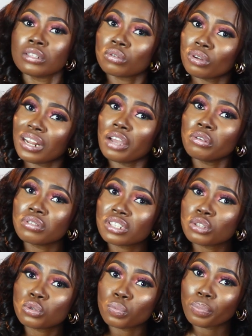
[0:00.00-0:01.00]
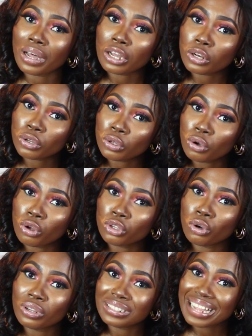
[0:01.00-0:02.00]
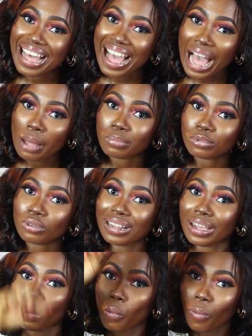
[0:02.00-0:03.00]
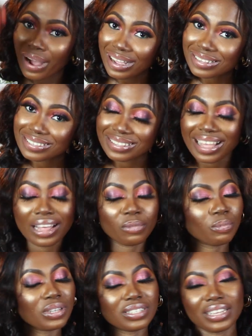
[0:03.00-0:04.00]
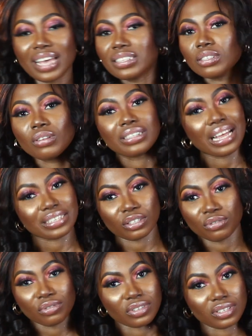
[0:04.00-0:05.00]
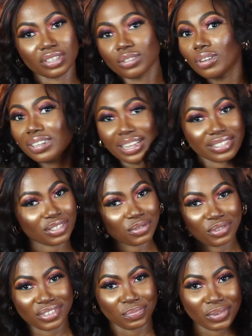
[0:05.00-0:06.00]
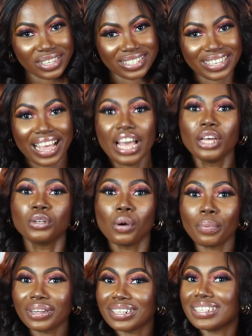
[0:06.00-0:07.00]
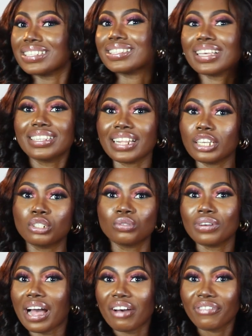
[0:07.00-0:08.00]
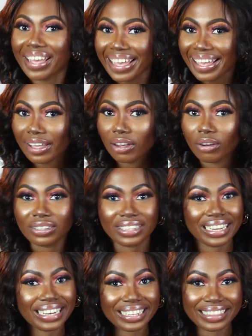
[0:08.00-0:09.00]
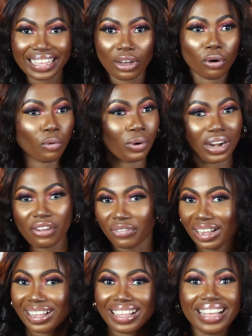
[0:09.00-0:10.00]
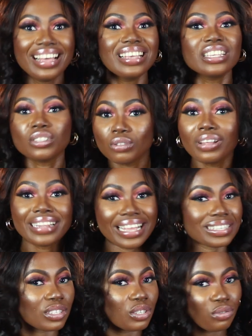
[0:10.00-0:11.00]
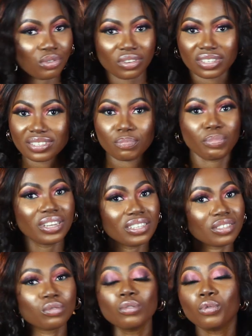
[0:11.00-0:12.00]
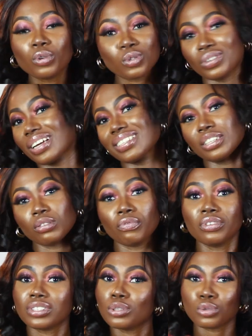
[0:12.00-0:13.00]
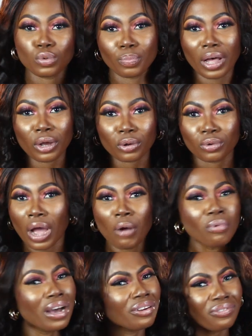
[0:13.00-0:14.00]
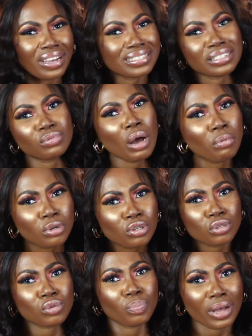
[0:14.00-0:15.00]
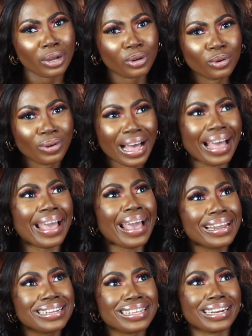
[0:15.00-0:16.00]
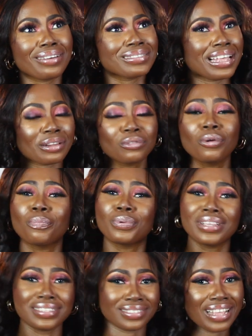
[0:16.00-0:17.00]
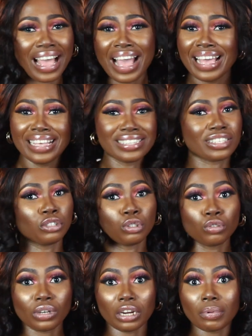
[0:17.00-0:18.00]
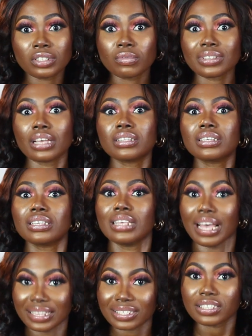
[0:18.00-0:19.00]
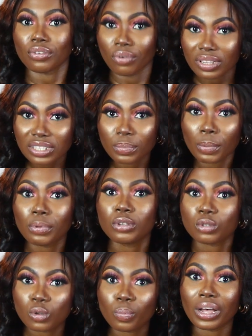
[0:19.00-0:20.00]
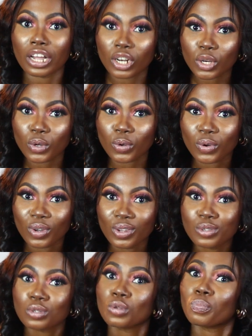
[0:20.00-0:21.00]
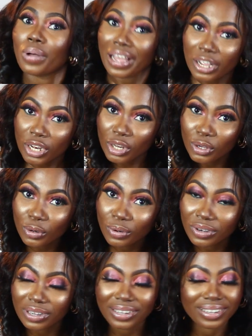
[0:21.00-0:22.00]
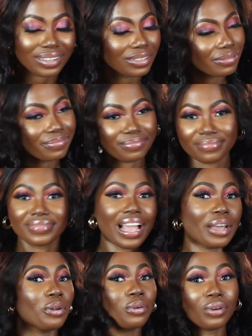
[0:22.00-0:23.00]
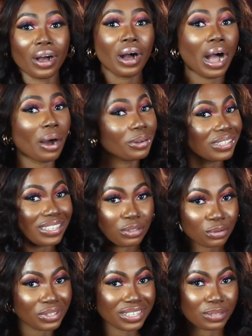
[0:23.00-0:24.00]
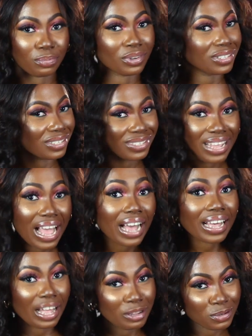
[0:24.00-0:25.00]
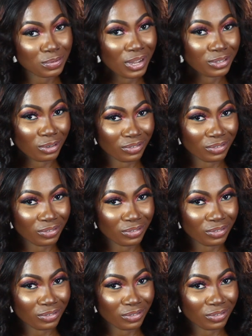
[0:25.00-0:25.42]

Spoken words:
So now using super glue on your underarm to like wax, please guys, it's not that serious. It's not that serious, please. Nobody is saying that you shouldn't have hair underneath there or whatever. It's not that serious. Please don't go to the extent of using super glue. And what advice is, why would you use super glue? I heard this and I was like, no, please, it's a joke. And the person was like, yes, seriously, people use super glue. Super glue? I don't know how they do it, but count me out